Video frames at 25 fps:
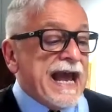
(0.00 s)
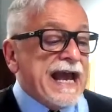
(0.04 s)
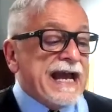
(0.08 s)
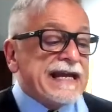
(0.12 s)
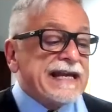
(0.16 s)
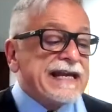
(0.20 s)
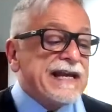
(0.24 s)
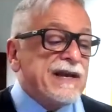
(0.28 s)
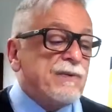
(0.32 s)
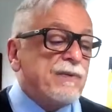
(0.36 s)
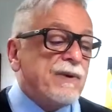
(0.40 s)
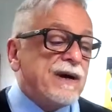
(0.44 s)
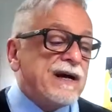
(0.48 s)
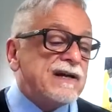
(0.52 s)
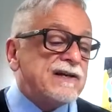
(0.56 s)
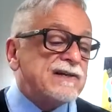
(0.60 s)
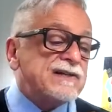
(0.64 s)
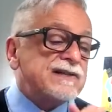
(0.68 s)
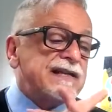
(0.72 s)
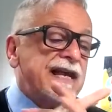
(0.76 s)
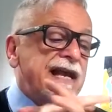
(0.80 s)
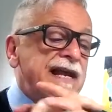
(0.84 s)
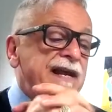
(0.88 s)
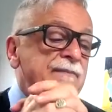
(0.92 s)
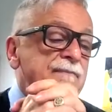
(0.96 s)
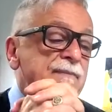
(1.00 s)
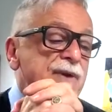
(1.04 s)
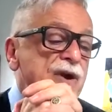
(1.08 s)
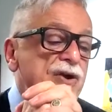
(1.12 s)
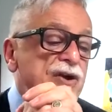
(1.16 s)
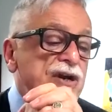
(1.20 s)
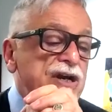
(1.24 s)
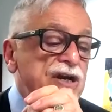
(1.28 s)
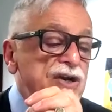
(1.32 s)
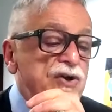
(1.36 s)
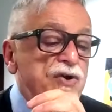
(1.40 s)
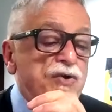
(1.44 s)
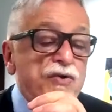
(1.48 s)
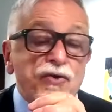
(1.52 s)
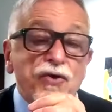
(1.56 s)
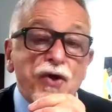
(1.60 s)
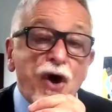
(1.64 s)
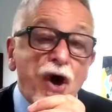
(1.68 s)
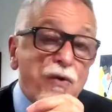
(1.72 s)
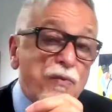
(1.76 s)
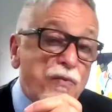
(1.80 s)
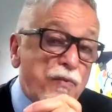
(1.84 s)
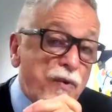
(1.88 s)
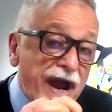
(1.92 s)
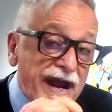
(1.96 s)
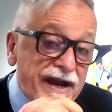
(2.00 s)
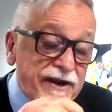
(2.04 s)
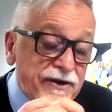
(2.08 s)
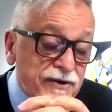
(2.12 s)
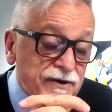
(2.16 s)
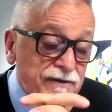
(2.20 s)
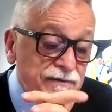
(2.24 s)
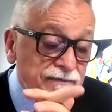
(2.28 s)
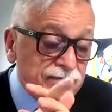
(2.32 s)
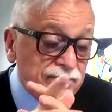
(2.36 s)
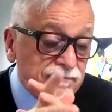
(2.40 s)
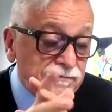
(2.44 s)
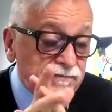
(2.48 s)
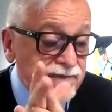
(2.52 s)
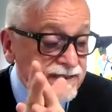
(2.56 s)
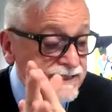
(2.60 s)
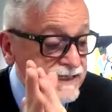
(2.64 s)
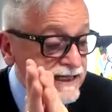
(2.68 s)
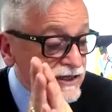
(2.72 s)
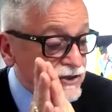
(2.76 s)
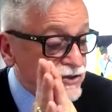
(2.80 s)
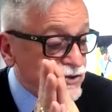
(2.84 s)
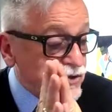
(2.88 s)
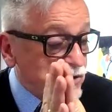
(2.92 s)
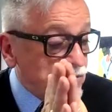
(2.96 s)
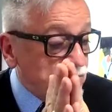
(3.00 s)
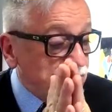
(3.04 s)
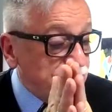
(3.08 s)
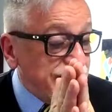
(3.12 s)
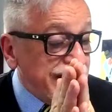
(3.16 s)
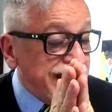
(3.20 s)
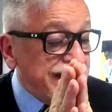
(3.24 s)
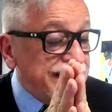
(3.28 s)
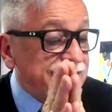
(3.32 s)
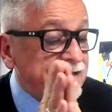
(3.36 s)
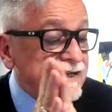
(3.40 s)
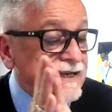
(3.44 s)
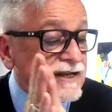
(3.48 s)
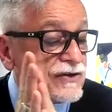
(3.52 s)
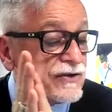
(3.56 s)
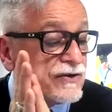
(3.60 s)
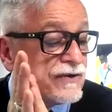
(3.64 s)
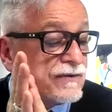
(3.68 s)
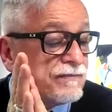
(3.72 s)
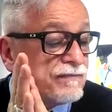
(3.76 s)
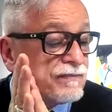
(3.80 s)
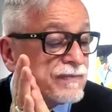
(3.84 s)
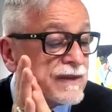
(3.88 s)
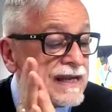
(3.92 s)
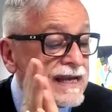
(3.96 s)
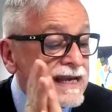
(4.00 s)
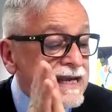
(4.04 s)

He was an American New Thought writer, teacher, and leader,